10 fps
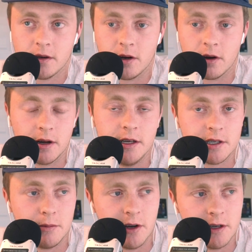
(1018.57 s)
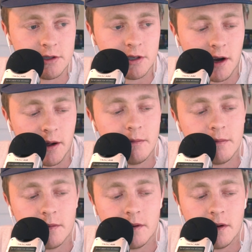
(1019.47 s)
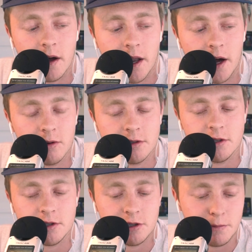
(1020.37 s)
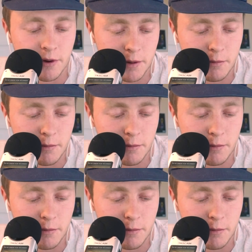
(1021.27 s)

or he sent me your Instagram, and I was just super